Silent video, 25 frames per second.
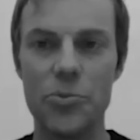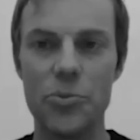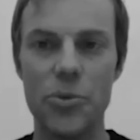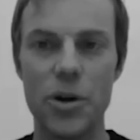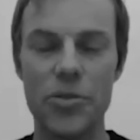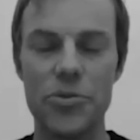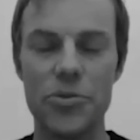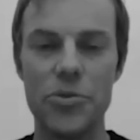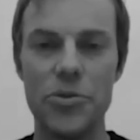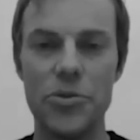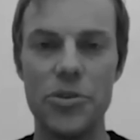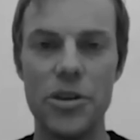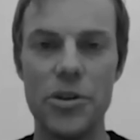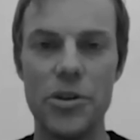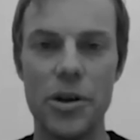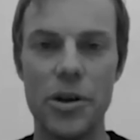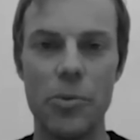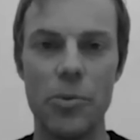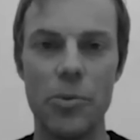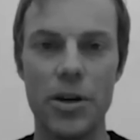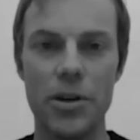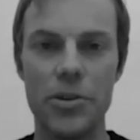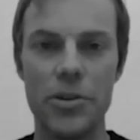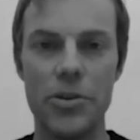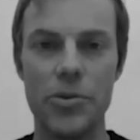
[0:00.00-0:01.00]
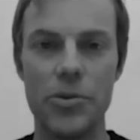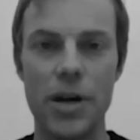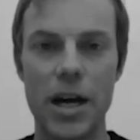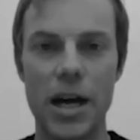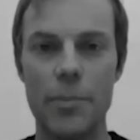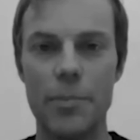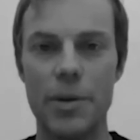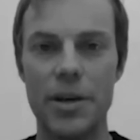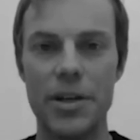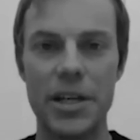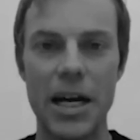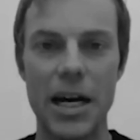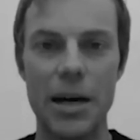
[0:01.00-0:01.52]
what to do. I want to do
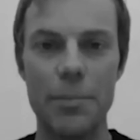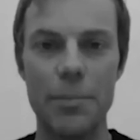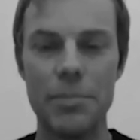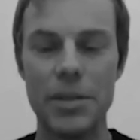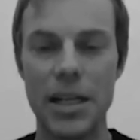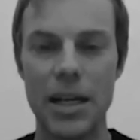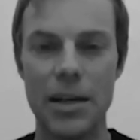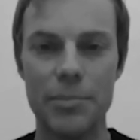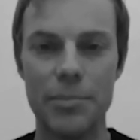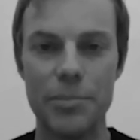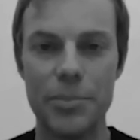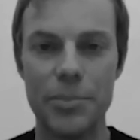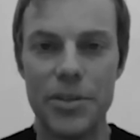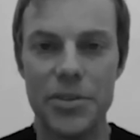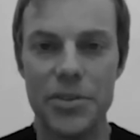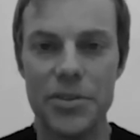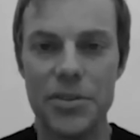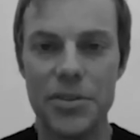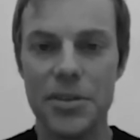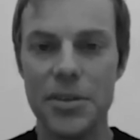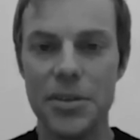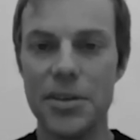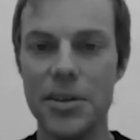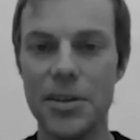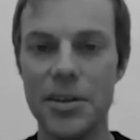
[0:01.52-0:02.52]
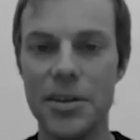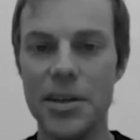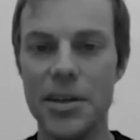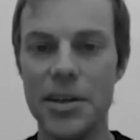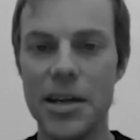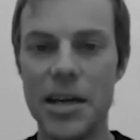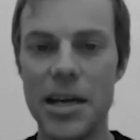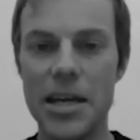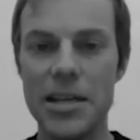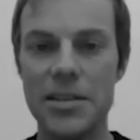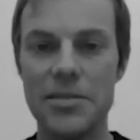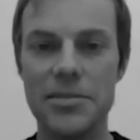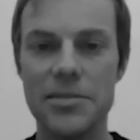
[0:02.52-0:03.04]
Ama Dablam, but
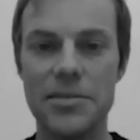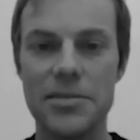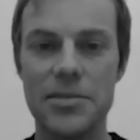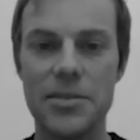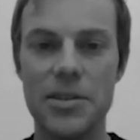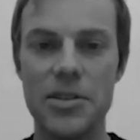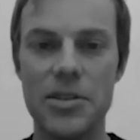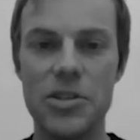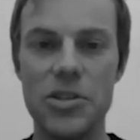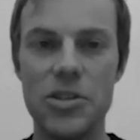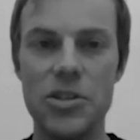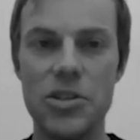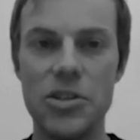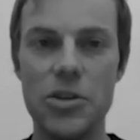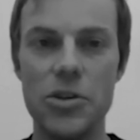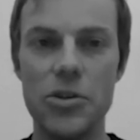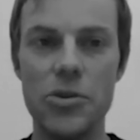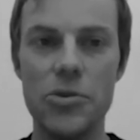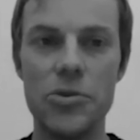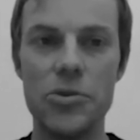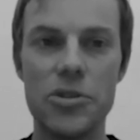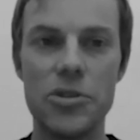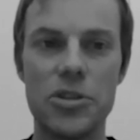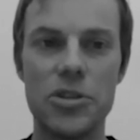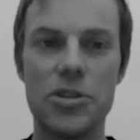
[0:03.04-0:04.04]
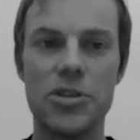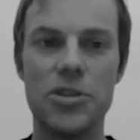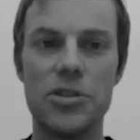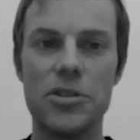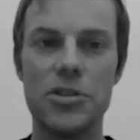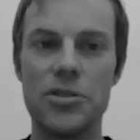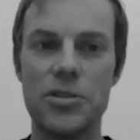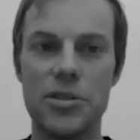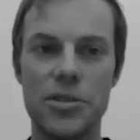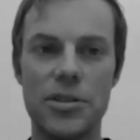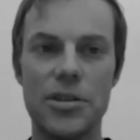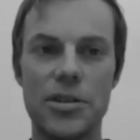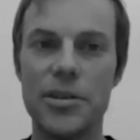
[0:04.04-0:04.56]
it's a
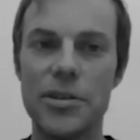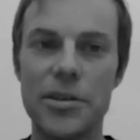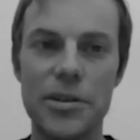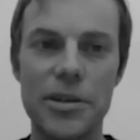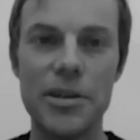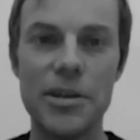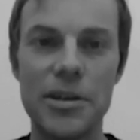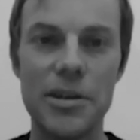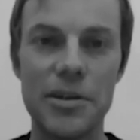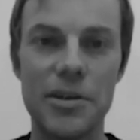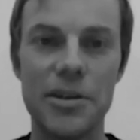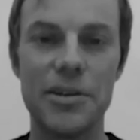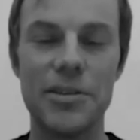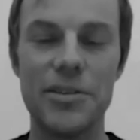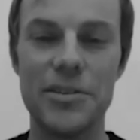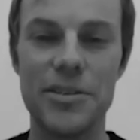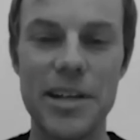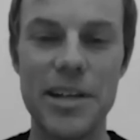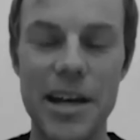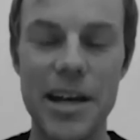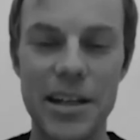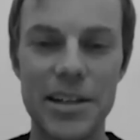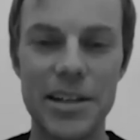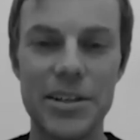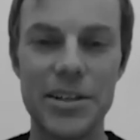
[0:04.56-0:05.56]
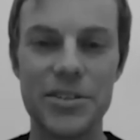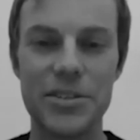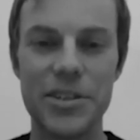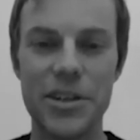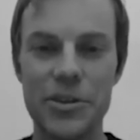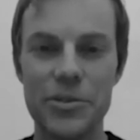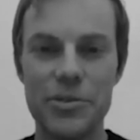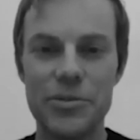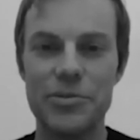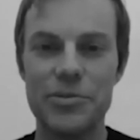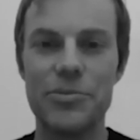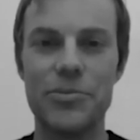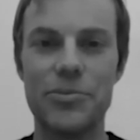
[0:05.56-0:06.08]
huge challenge.
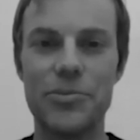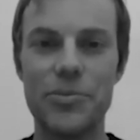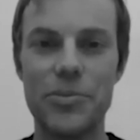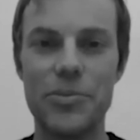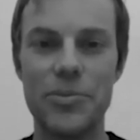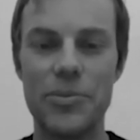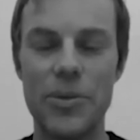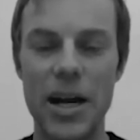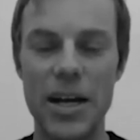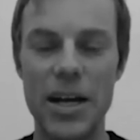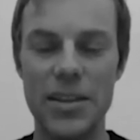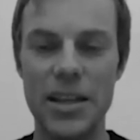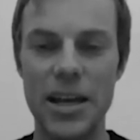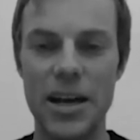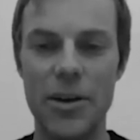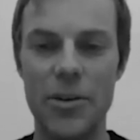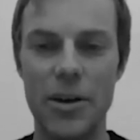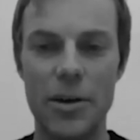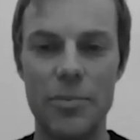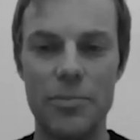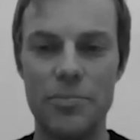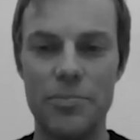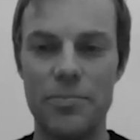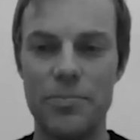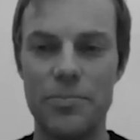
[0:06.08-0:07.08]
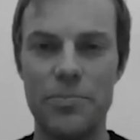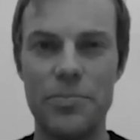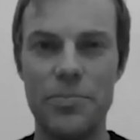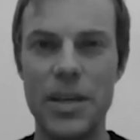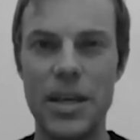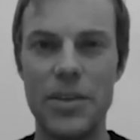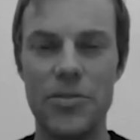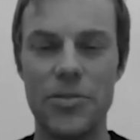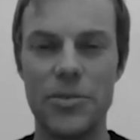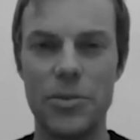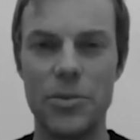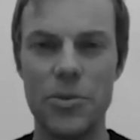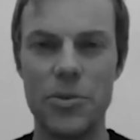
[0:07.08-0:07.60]
So right now I'm
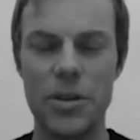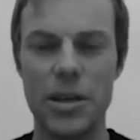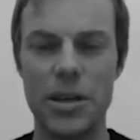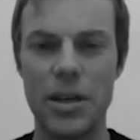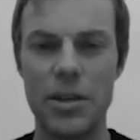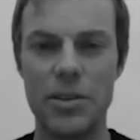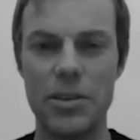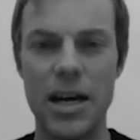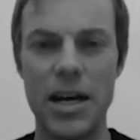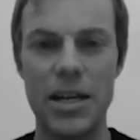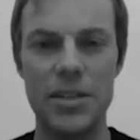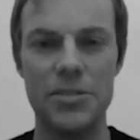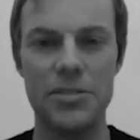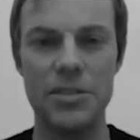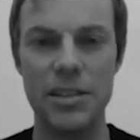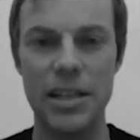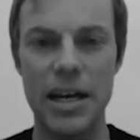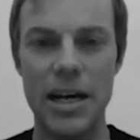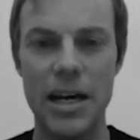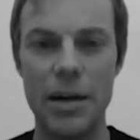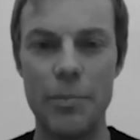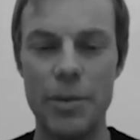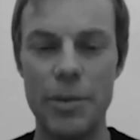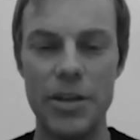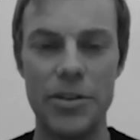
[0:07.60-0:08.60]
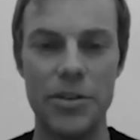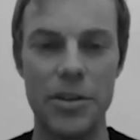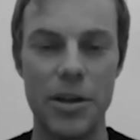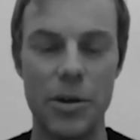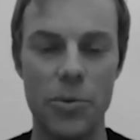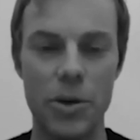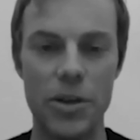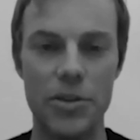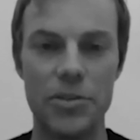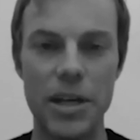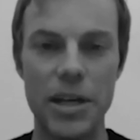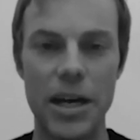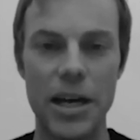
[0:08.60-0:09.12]
just looking at ice climbing. I
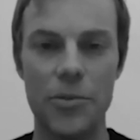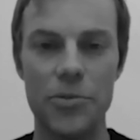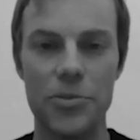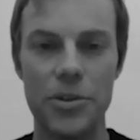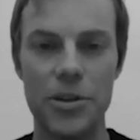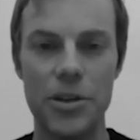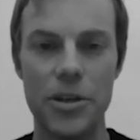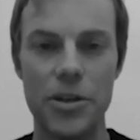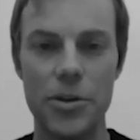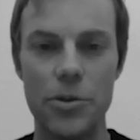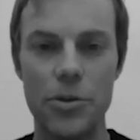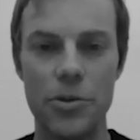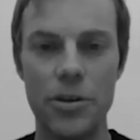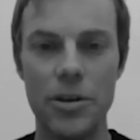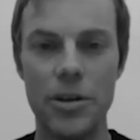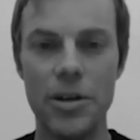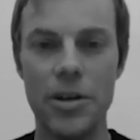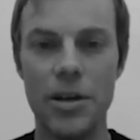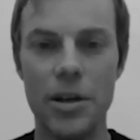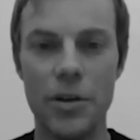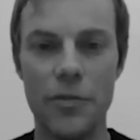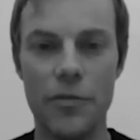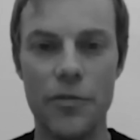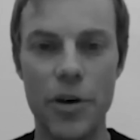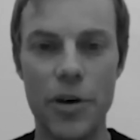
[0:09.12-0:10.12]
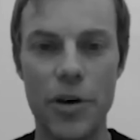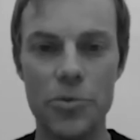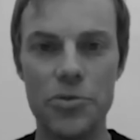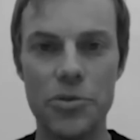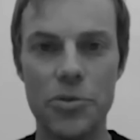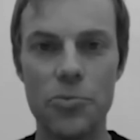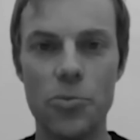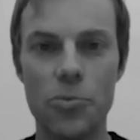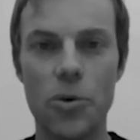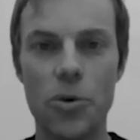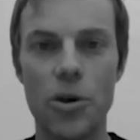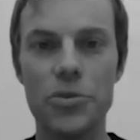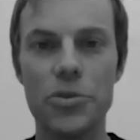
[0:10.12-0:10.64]
went down to do
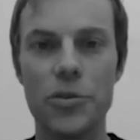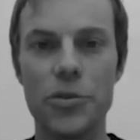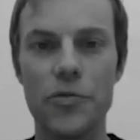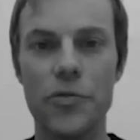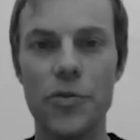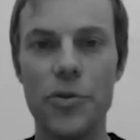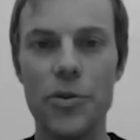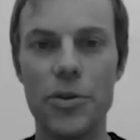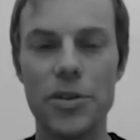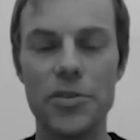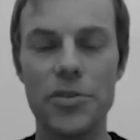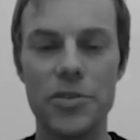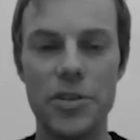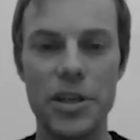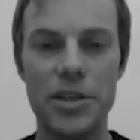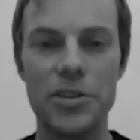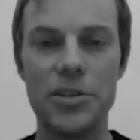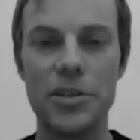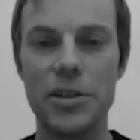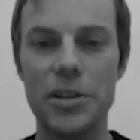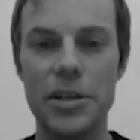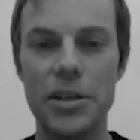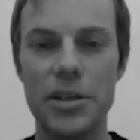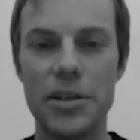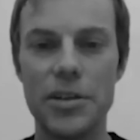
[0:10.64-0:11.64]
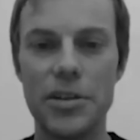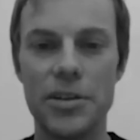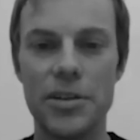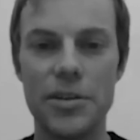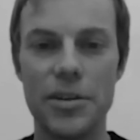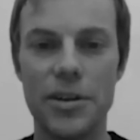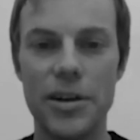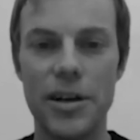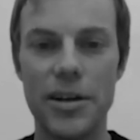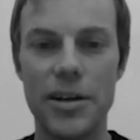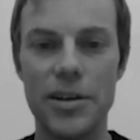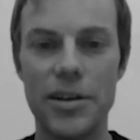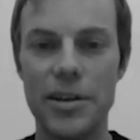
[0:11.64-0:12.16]
frozen waterfalls in Italy.
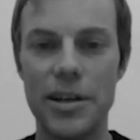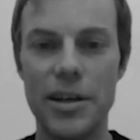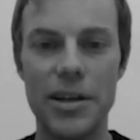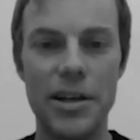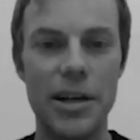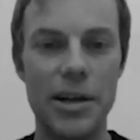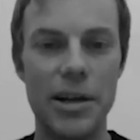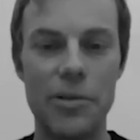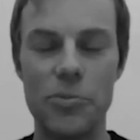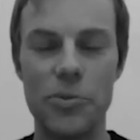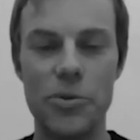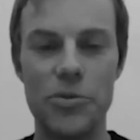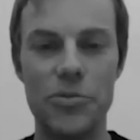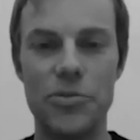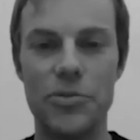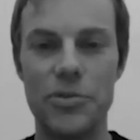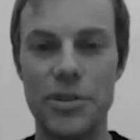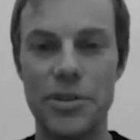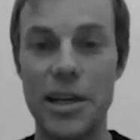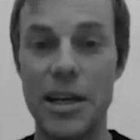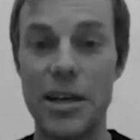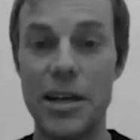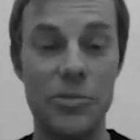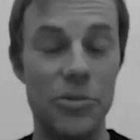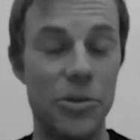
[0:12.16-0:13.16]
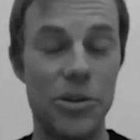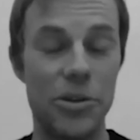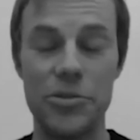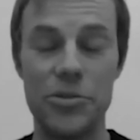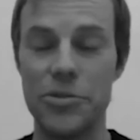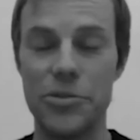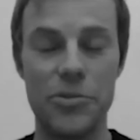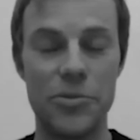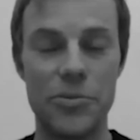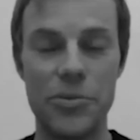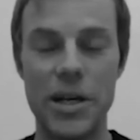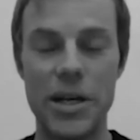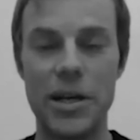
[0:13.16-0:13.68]
That's
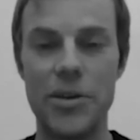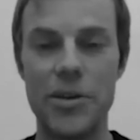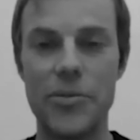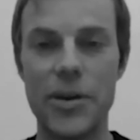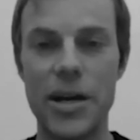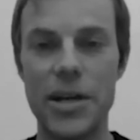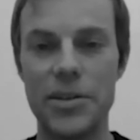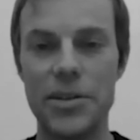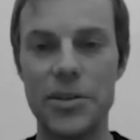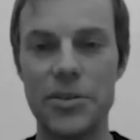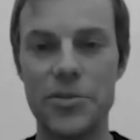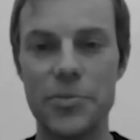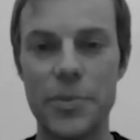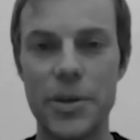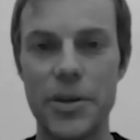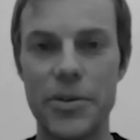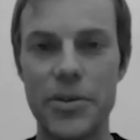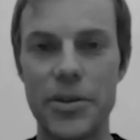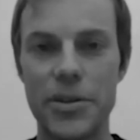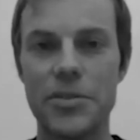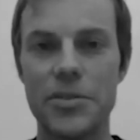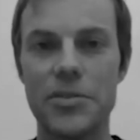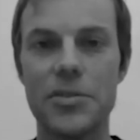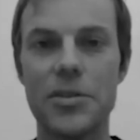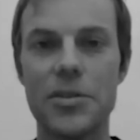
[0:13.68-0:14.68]
also a really great experience.